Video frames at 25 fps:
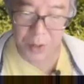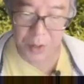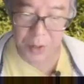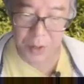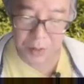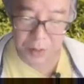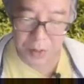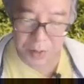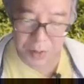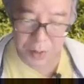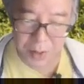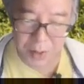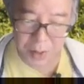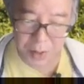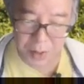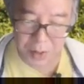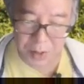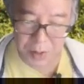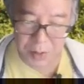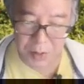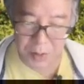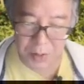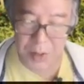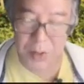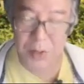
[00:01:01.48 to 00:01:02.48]
used this
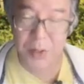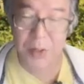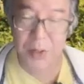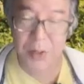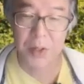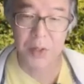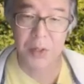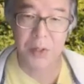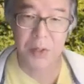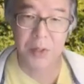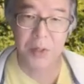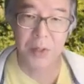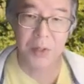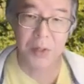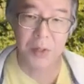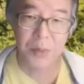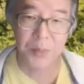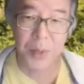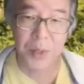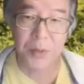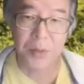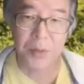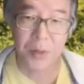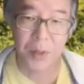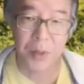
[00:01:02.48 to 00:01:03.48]
to discuss the
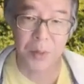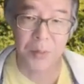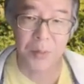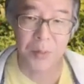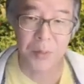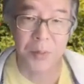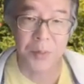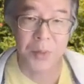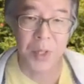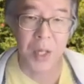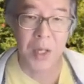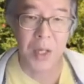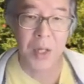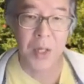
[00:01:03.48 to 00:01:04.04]
spectrum of